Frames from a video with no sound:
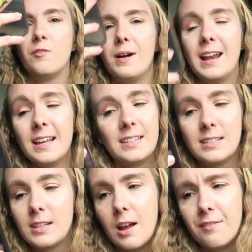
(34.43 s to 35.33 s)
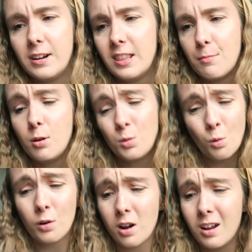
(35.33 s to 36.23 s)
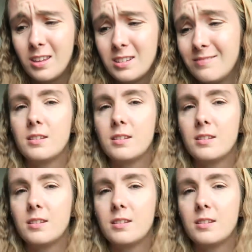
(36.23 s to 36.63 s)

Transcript: of my lists. I find it the most organised.